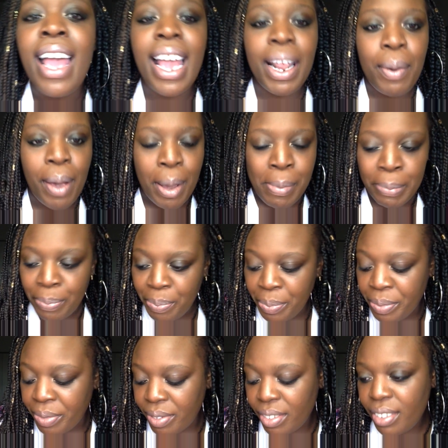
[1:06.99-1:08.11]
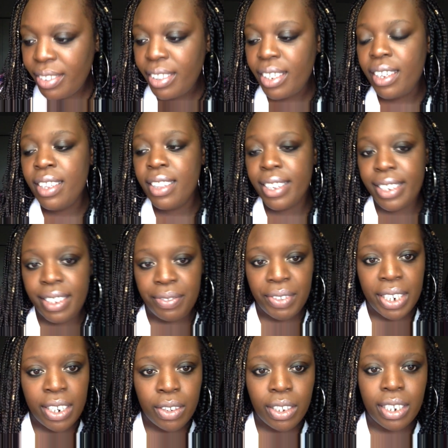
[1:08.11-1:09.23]
Anyway, this
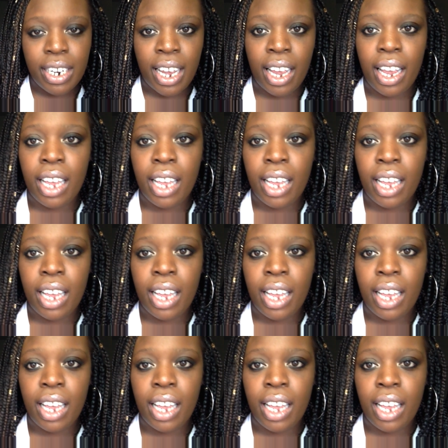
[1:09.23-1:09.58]
video today